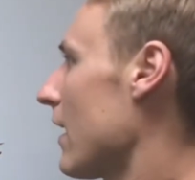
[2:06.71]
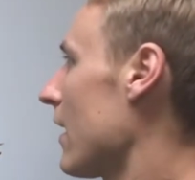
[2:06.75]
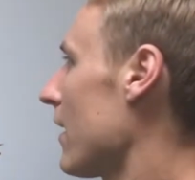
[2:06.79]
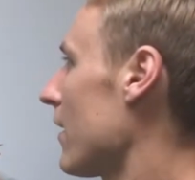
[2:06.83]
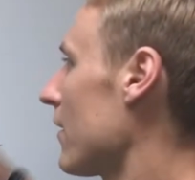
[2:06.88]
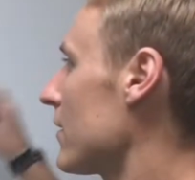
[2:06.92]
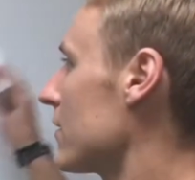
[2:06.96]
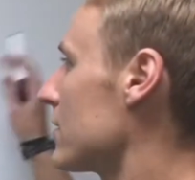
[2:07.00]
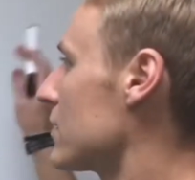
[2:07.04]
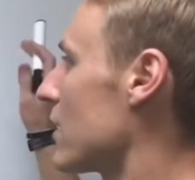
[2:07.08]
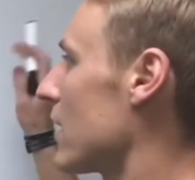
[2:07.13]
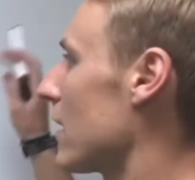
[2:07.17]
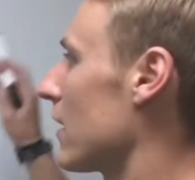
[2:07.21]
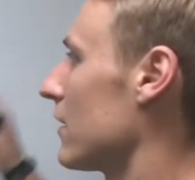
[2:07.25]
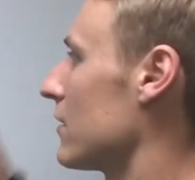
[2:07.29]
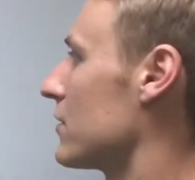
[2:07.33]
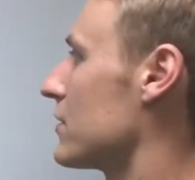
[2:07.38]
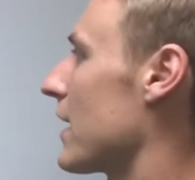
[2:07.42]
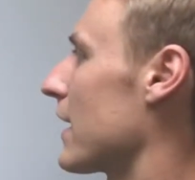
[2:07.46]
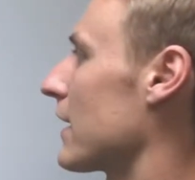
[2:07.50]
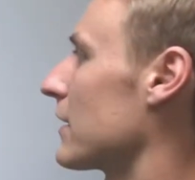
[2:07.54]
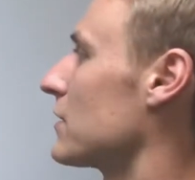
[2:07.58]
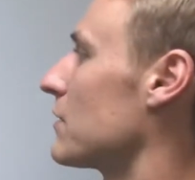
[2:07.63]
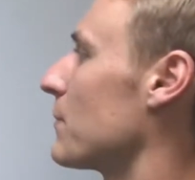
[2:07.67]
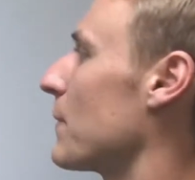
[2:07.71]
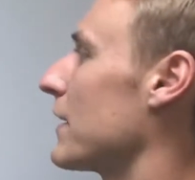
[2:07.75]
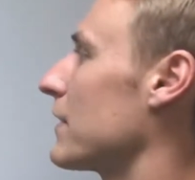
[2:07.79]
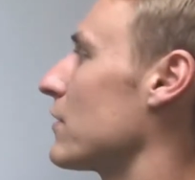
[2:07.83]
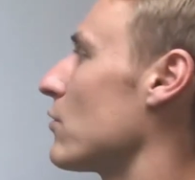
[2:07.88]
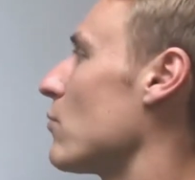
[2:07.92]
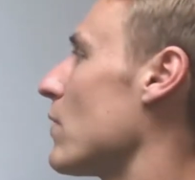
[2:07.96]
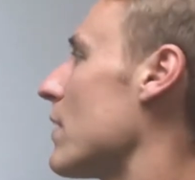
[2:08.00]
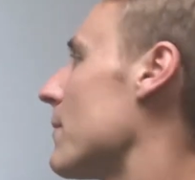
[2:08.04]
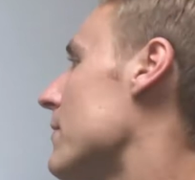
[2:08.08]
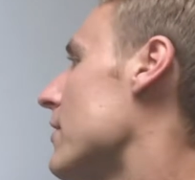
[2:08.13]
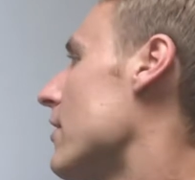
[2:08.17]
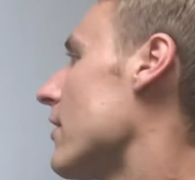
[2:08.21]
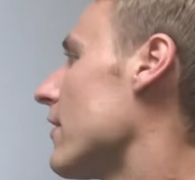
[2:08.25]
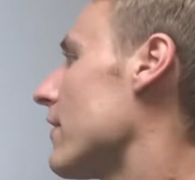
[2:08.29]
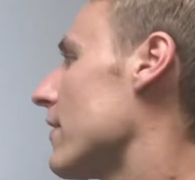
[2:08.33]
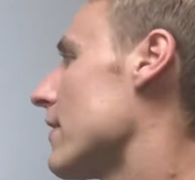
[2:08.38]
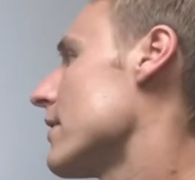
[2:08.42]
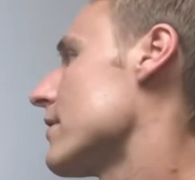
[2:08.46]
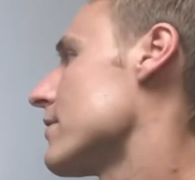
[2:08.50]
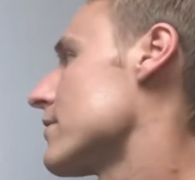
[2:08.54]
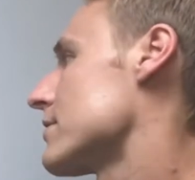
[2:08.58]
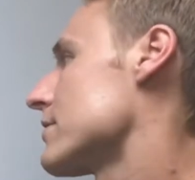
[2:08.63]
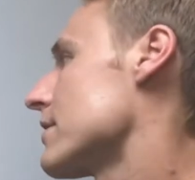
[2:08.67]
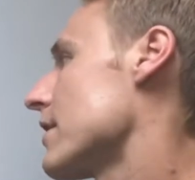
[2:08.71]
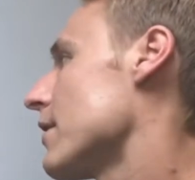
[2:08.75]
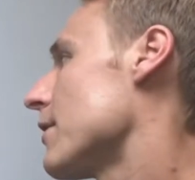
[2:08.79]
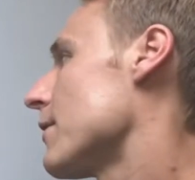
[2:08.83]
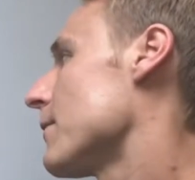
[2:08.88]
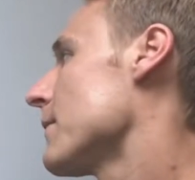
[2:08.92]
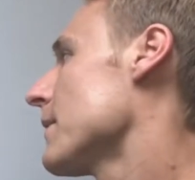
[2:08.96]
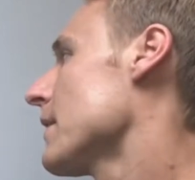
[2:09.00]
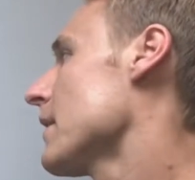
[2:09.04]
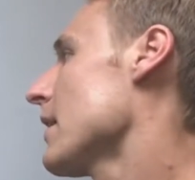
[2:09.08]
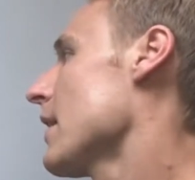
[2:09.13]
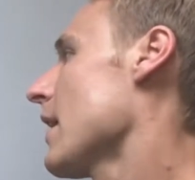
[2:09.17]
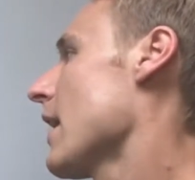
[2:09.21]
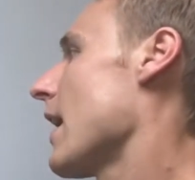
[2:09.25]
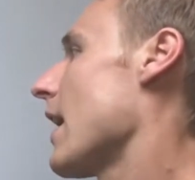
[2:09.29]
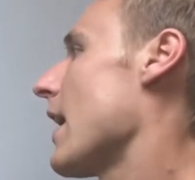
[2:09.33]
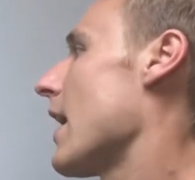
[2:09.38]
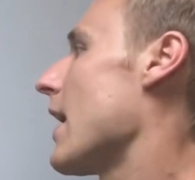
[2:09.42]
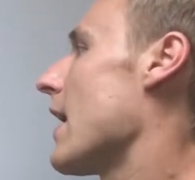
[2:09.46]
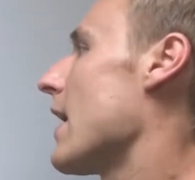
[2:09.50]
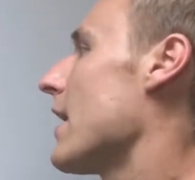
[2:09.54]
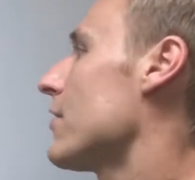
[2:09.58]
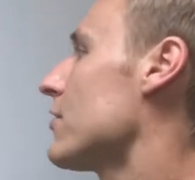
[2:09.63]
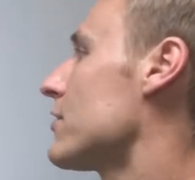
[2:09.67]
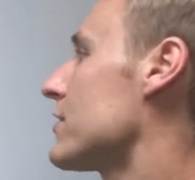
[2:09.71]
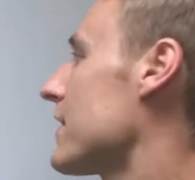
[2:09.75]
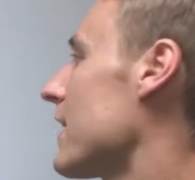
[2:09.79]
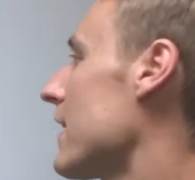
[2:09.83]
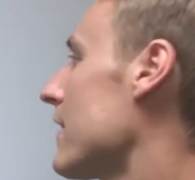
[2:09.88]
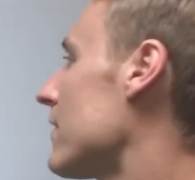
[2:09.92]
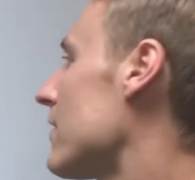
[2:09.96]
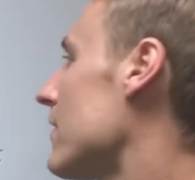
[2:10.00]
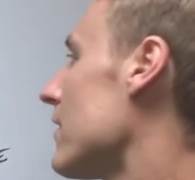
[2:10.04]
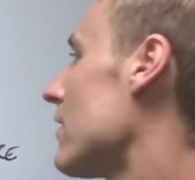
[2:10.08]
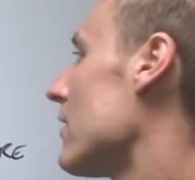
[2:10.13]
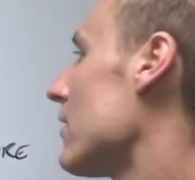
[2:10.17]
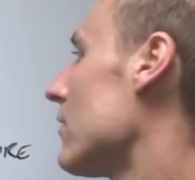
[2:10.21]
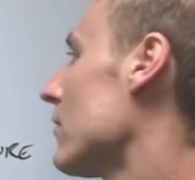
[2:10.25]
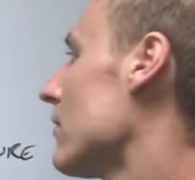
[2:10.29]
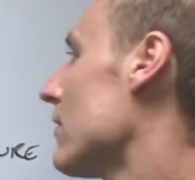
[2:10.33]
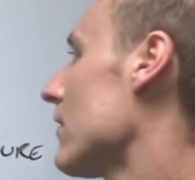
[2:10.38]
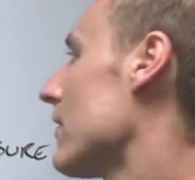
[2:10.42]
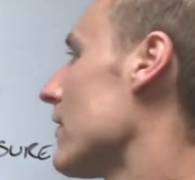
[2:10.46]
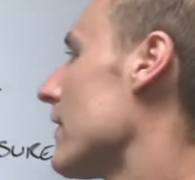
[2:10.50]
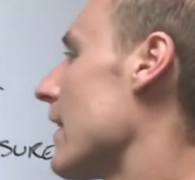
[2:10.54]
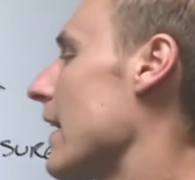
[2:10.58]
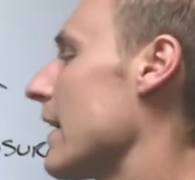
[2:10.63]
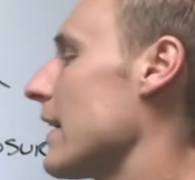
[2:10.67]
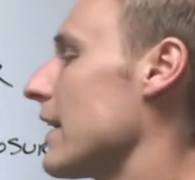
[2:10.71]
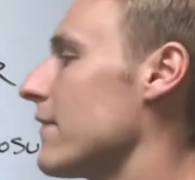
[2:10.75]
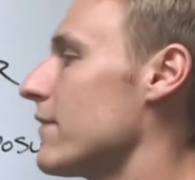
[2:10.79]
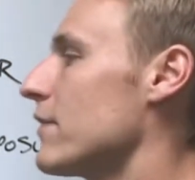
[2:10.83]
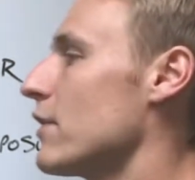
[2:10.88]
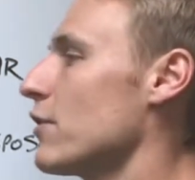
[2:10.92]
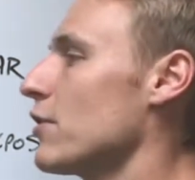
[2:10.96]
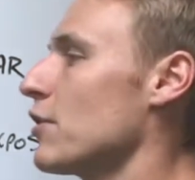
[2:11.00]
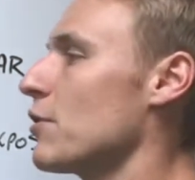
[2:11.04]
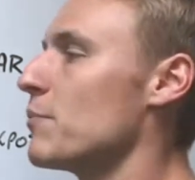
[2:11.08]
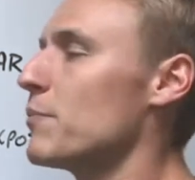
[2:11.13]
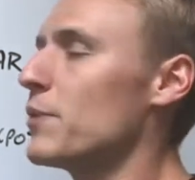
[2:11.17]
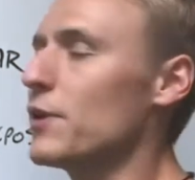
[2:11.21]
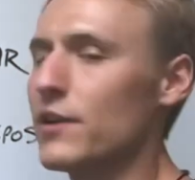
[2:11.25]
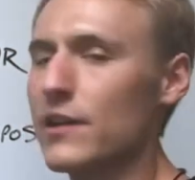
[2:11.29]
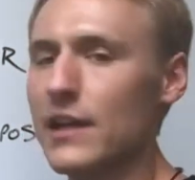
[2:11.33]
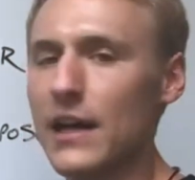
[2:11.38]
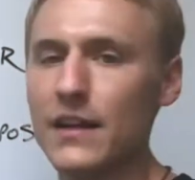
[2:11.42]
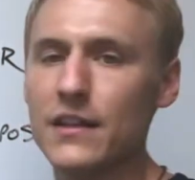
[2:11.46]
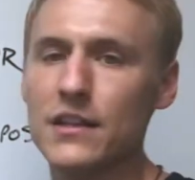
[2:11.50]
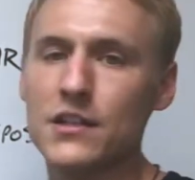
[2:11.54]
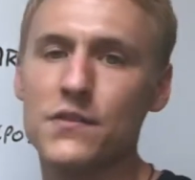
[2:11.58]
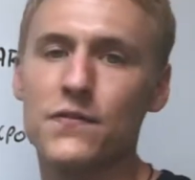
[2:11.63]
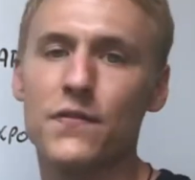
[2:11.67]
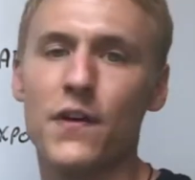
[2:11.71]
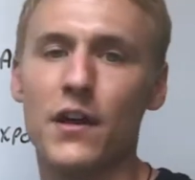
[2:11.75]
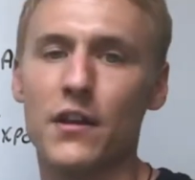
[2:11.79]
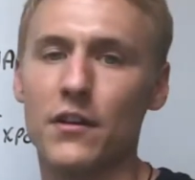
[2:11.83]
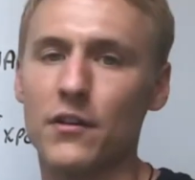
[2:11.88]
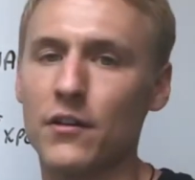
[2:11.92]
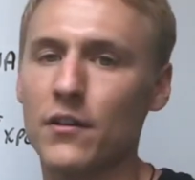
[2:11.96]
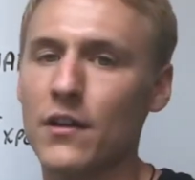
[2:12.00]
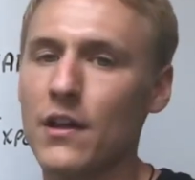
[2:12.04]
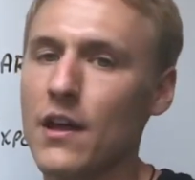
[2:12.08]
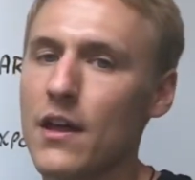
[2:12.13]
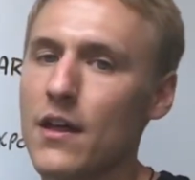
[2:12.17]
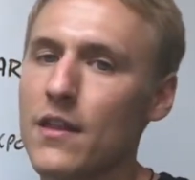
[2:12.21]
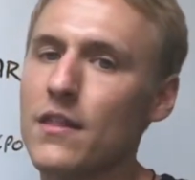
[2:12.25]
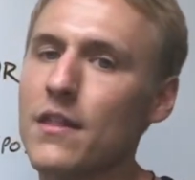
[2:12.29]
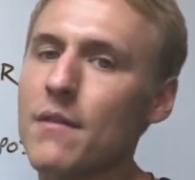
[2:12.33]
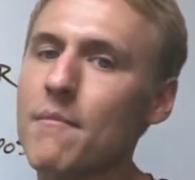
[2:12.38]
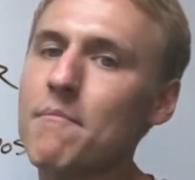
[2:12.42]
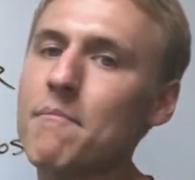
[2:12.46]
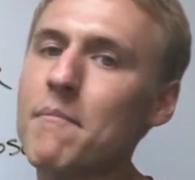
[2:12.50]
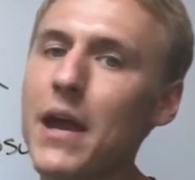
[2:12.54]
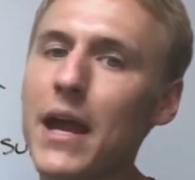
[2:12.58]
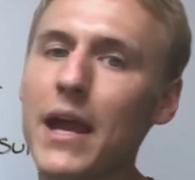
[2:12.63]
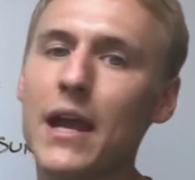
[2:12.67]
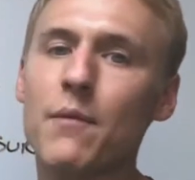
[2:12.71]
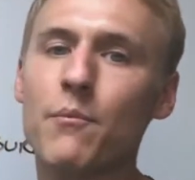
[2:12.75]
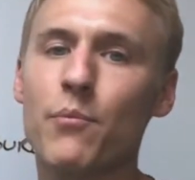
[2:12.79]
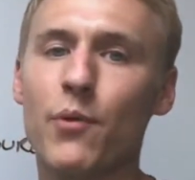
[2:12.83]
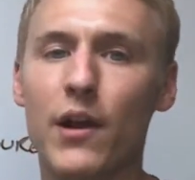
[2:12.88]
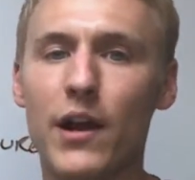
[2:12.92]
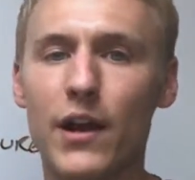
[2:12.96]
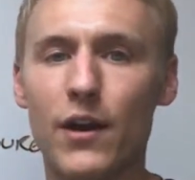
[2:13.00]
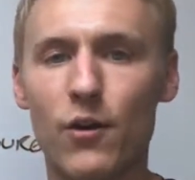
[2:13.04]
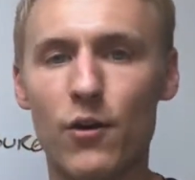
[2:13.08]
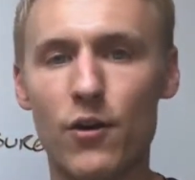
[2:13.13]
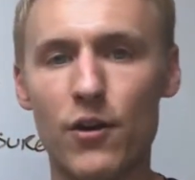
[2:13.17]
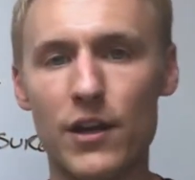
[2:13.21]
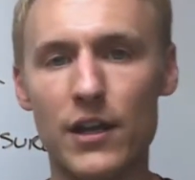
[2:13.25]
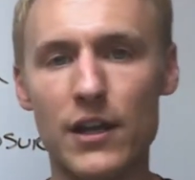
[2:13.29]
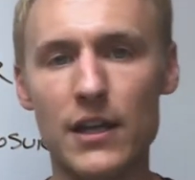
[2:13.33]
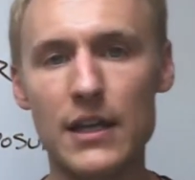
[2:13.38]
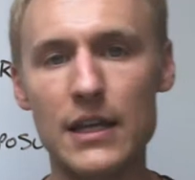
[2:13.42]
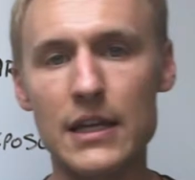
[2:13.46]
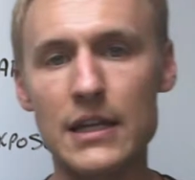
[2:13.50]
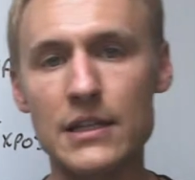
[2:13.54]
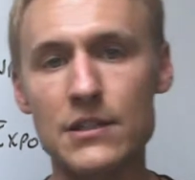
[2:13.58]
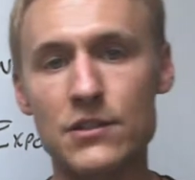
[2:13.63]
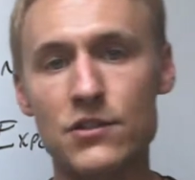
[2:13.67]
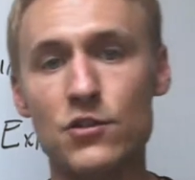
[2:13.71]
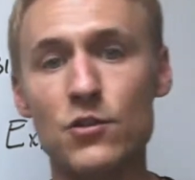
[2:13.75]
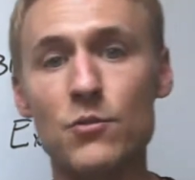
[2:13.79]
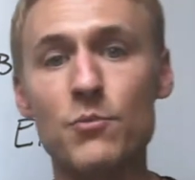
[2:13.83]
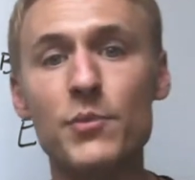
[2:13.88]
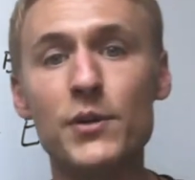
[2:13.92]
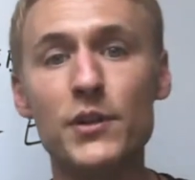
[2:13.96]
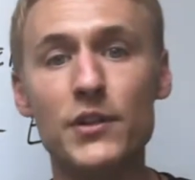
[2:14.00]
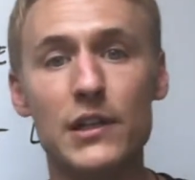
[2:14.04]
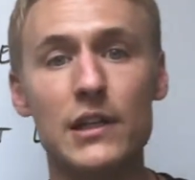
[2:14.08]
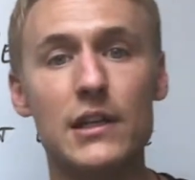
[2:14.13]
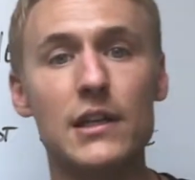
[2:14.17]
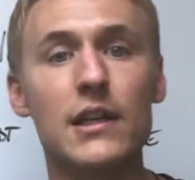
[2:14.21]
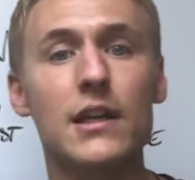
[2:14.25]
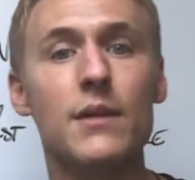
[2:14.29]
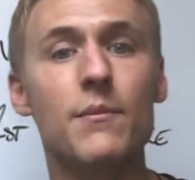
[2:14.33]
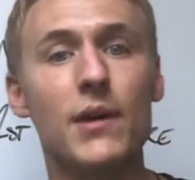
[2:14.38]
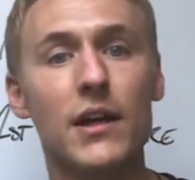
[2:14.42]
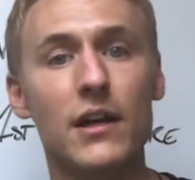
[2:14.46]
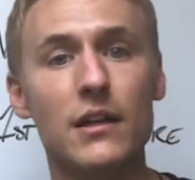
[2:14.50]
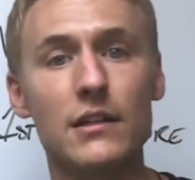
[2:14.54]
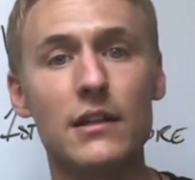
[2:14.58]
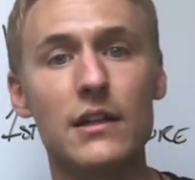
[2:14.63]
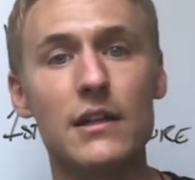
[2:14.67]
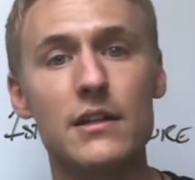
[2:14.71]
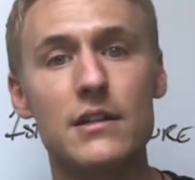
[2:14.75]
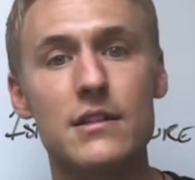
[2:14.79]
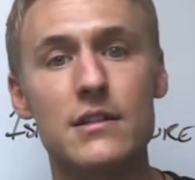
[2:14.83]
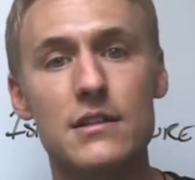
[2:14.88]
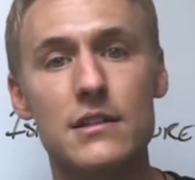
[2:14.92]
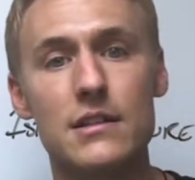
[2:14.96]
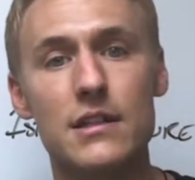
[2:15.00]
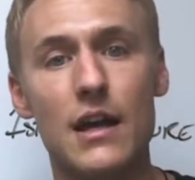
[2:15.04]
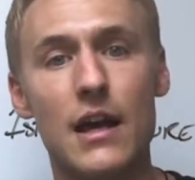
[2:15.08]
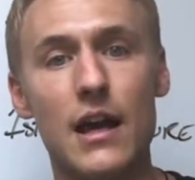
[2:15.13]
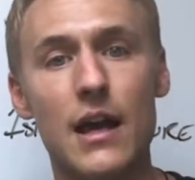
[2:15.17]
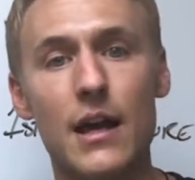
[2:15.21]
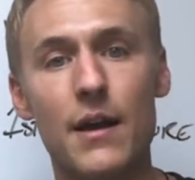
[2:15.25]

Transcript: I already talked about the webinar there. So understand though that even though you're building out this funnel, the main priority is to build an email list.